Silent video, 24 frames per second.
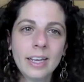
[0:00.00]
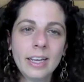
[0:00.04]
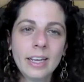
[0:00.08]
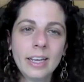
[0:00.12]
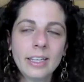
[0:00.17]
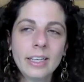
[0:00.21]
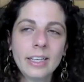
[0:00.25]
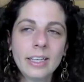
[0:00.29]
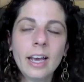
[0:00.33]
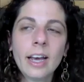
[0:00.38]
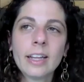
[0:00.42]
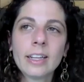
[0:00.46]

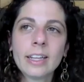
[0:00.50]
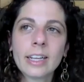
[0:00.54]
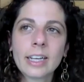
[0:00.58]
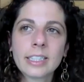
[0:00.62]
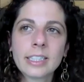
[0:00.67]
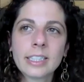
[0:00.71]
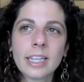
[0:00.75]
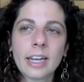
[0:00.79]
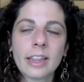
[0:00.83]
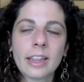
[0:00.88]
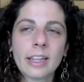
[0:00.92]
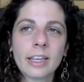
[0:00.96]
Yeah, like I
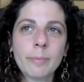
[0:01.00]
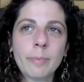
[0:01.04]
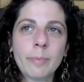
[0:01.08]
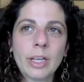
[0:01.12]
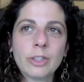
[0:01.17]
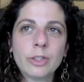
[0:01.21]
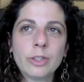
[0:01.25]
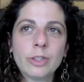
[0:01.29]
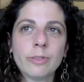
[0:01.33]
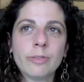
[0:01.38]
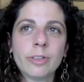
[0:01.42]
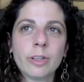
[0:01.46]
said, I think it
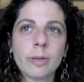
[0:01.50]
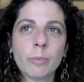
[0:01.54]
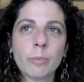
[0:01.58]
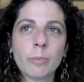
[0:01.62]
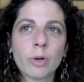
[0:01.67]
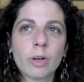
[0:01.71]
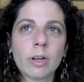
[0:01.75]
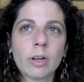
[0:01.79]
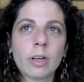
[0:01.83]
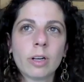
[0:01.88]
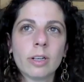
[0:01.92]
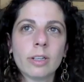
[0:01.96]
makes you feel
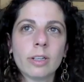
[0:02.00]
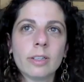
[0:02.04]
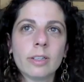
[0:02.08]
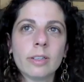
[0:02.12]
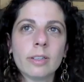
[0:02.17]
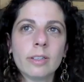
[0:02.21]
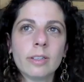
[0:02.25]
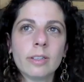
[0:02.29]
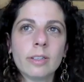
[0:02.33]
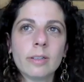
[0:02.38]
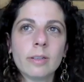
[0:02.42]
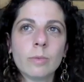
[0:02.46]
more
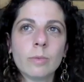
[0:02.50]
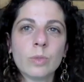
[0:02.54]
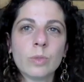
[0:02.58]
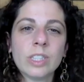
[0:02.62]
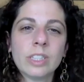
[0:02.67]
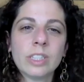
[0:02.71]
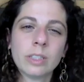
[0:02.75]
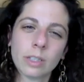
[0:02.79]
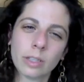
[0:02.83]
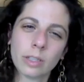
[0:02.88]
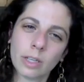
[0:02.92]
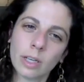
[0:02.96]

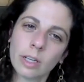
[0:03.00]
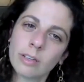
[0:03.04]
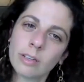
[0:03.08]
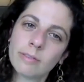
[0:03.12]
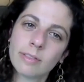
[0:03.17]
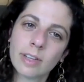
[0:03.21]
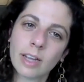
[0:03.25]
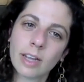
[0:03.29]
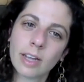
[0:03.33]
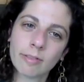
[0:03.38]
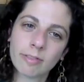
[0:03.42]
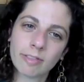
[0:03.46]
resilient
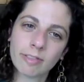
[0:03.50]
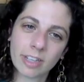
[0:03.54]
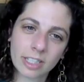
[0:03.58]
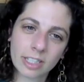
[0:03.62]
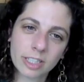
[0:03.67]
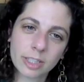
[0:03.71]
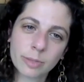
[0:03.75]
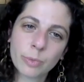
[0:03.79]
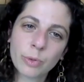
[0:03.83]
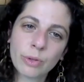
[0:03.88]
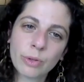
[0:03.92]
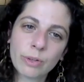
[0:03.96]
and
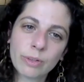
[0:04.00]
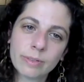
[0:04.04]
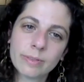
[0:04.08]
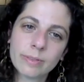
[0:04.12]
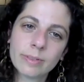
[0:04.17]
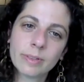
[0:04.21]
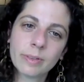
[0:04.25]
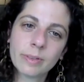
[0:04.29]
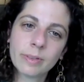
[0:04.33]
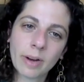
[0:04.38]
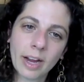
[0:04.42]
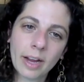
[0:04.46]
flexible,
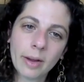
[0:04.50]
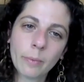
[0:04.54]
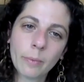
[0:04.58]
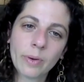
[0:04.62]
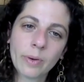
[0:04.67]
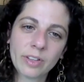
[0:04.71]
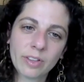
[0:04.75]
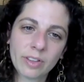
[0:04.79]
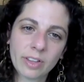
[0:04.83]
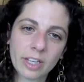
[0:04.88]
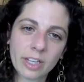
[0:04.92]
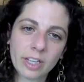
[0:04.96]
right? When
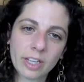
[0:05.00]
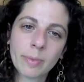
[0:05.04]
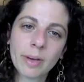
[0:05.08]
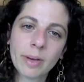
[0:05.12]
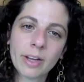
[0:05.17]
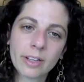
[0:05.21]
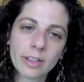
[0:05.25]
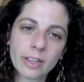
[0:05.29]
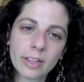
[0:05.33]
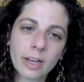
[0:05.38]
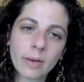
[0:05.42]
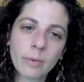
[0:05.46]
you think about
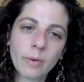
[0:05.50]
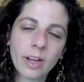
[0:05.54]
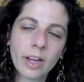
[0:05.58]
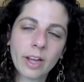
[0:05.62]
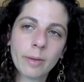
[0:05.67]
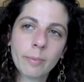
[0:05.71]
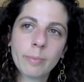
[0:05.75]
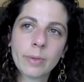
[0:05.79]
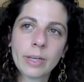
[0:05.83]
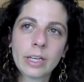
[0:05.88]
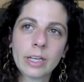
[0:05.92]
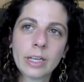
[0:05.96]
it that
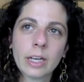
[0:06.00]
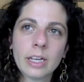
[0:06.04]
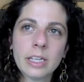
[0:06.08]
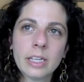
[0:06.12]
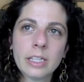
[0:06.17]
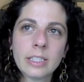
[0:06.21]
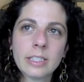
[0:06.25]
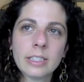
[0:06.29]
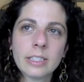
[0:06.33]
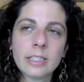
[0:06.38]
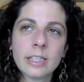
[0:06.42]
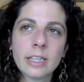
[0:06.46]
way,
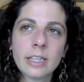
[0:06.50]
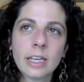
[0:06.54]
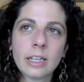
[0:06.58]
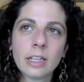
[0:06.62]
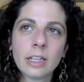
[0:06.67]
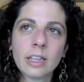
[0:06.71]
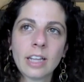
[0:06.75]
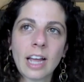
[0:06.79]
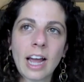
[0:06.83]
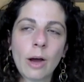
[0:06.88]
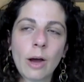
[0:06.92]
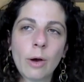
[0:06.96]
because it
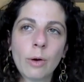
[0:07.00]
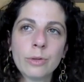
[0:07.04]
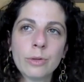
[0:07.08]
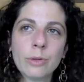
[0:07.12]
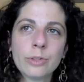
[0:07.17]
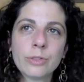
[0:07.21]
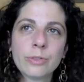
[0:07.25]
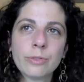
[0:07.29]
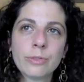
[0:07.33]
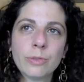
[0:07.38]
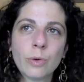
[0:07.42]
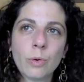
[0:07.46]

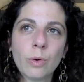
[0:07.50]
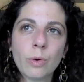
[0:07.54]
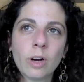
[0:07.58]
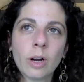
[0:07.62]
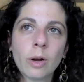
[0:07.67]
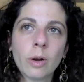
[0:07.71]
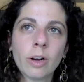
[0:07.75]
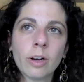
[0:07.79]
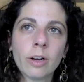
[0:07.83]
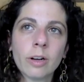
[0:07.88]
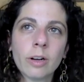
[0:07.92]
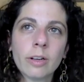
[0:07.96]
allows
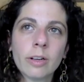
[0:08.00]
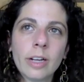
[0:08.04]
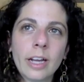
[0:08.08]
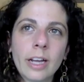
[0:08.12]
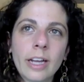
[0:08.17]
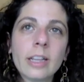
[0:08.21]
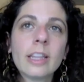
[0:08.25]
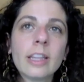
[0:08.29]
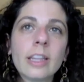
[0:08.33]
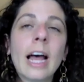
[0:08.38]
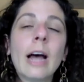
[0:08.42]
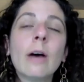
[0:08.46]

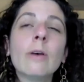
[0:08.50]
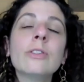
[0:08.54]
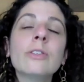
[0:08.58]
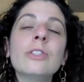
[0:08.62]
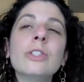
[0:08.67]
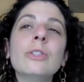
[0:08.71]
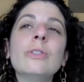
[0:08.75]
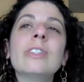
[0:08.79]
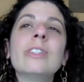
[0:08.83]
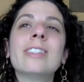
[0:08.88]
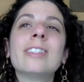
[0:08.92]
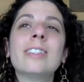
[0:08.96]

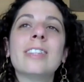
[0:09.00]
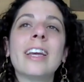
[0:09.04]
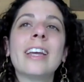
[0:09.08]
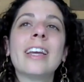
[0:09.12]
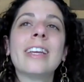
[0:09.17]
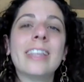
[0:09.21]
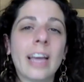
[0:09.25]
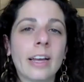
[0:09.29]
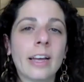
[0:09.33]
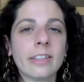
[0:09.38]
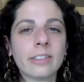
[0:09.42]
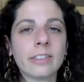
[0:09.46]
you to say
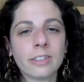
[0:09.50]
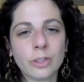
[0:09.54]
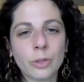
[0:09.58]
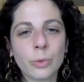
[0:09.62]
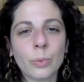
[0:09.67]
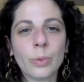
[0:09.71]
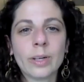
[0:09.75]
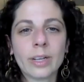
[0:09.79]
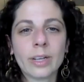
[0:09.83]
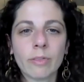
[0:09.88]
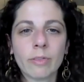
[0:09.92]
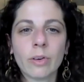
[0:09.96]
yes to
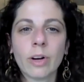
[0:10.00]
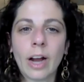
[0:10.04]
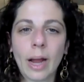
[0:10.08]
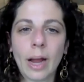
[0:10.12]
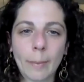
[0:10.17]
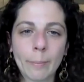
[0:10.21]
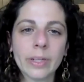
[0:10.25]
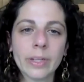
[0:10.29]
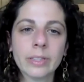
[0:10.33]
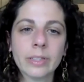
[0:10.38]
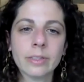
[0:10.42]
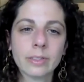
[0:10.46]
whatever
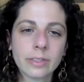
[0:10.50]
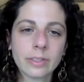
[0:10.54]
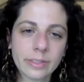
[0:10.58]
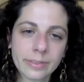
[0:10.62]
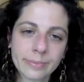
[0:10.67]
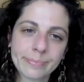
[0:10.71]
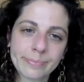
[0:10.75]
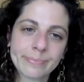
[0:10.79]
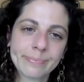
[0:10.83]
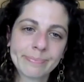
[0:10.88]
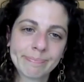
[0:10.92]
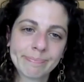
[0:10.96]
happens,
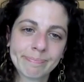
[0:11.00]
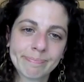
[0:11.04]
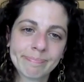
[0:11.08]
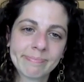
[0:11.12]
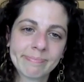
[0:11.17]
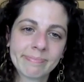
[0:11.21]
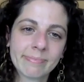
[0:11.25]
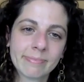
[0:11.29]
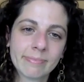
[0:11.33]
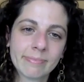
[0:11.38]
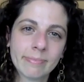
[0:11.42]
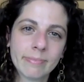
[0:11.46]

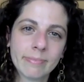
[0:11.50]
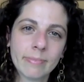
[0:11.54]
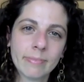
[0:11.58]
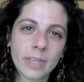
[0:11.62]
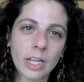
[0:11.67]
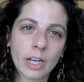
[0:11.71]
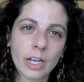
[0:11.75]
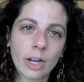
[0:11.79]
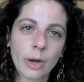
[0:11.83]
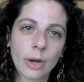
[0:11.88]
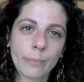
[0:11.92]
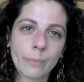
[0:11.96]

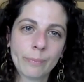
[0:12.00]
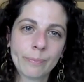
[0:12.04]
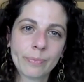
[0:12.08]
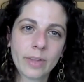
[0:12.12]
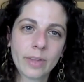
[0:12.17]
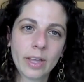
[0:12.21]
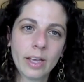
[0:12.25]
you know?